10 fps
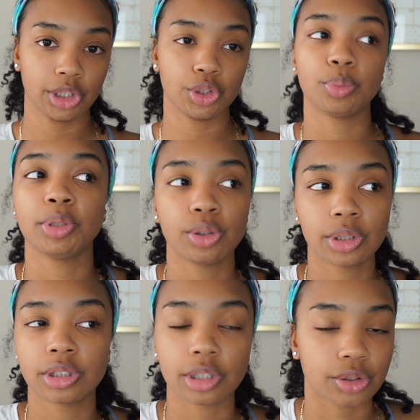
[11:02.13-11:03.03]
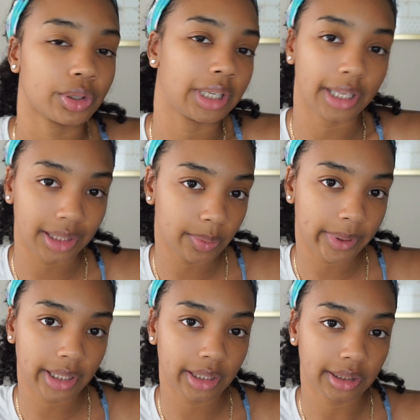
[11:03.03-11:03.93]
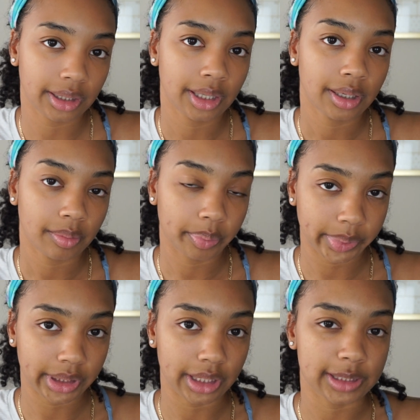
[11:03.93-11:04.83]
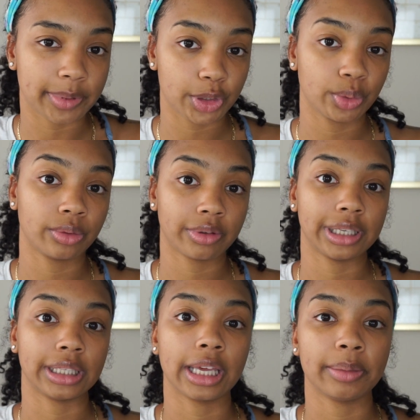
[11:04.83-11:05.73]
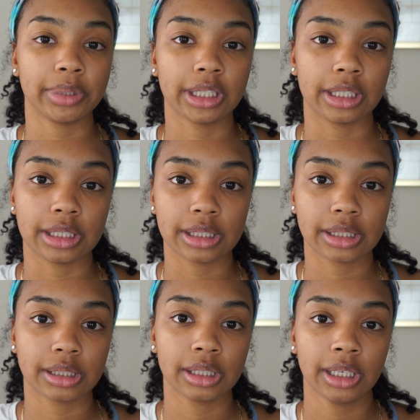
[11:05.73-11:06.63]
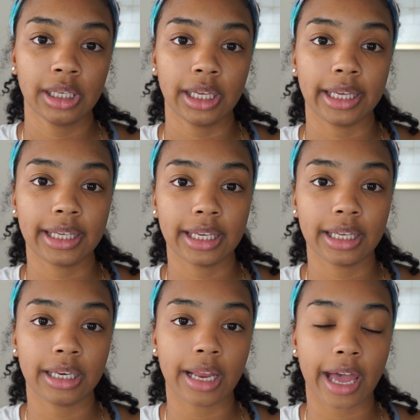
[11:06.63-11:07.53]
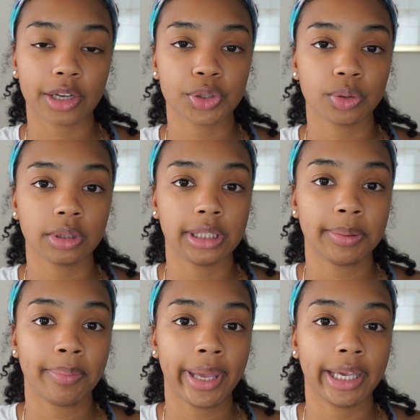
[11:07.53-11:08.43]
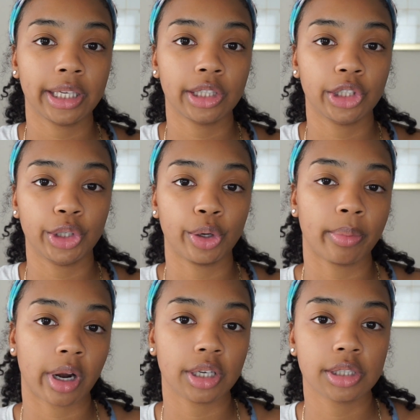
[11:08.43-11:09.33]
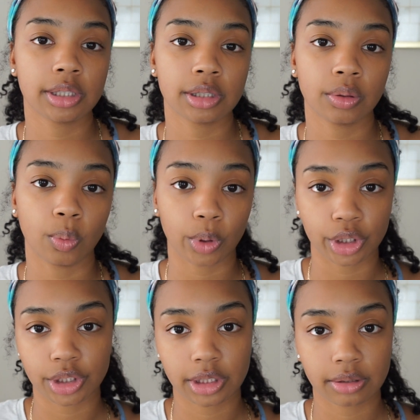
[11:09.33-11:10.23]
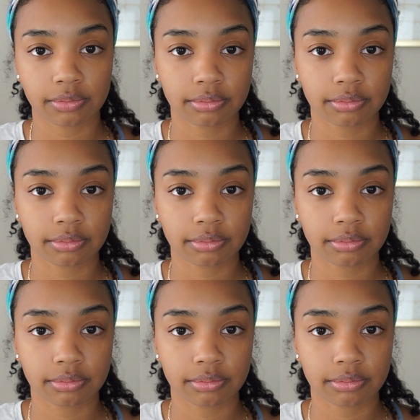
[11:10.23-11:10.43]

You should be using sunscreen anyway, but especially with Retin A, because it can actually make your marks worse.